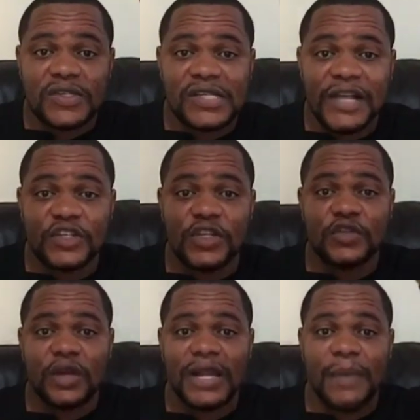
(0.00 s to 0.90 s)
to make
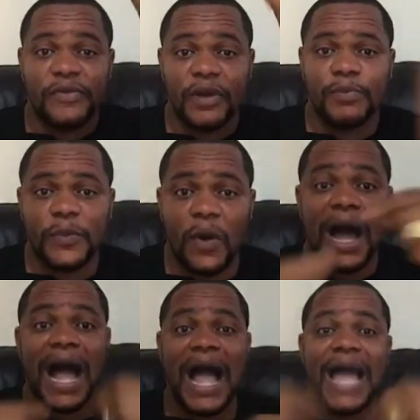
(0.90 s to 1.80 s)
concessions to the
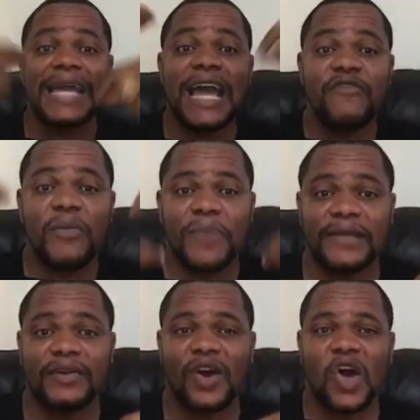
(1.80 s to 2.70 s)
Liberian people, I,
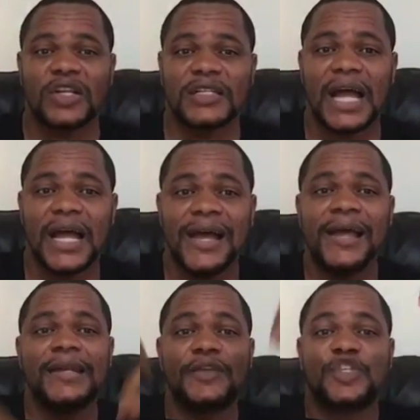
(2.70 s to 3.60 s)
Henry Pedro
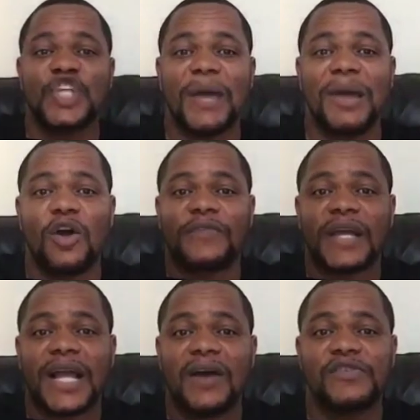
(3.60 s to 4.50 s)
Costa, the
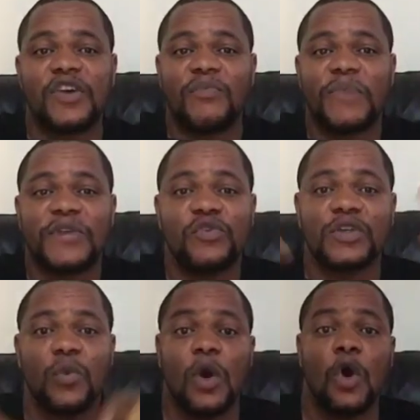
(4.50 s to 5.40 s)
chairman of the Council
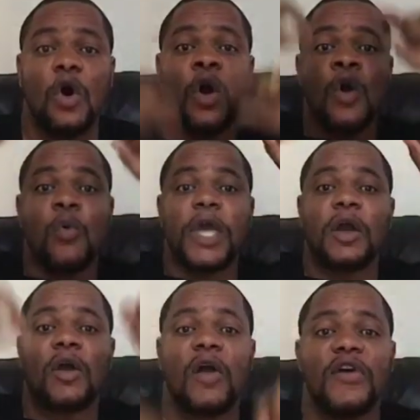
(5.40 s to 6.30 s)
of Patriots,
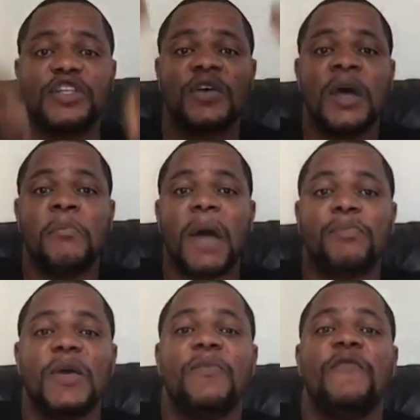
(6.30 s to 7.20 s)
will
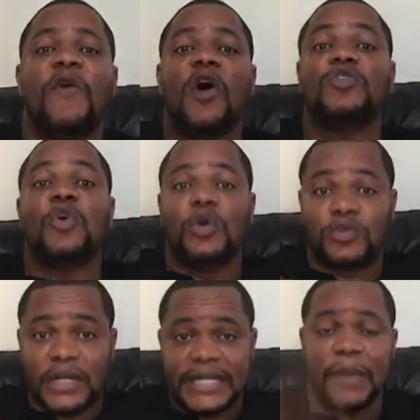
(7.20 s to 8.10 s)
encourage my people for
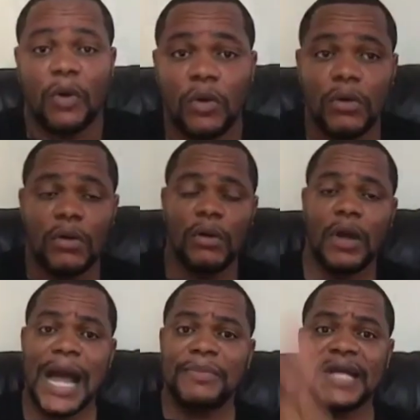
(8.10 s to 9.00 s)
us to go to the
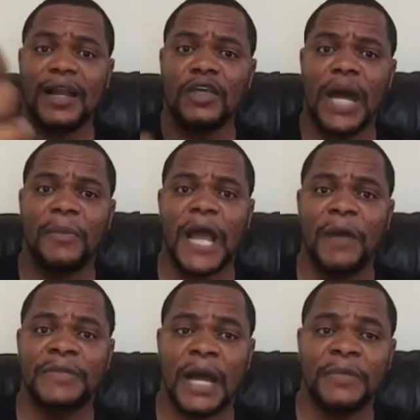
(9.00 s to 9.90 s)
table. I'm
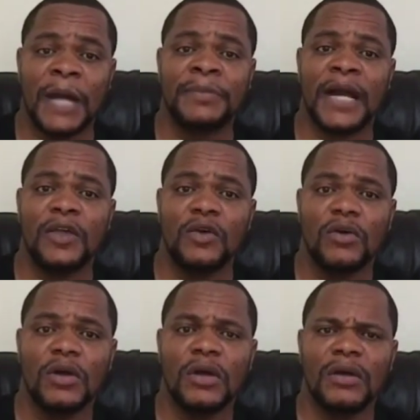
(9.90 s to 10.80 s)
telling you,
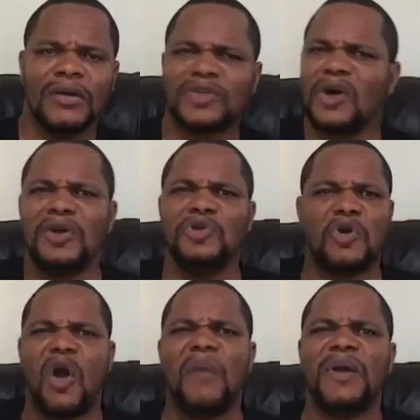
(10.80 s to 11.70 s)
I'm telling you.
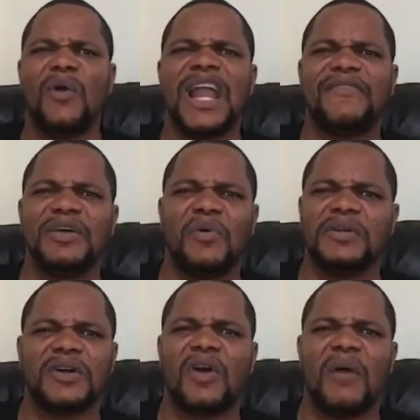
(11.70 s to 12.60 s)
So you call me
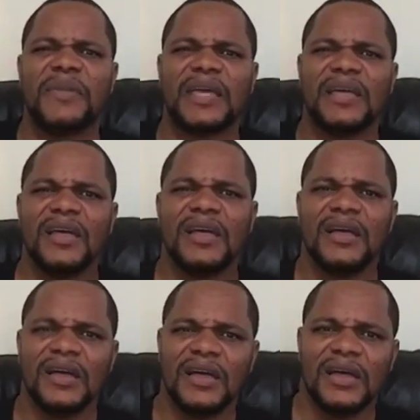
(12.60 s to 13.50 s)
whatever you want to call
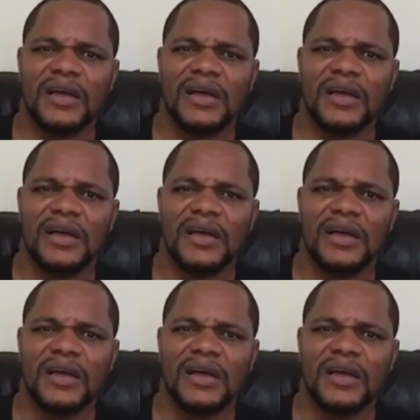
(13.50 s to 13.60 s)
me.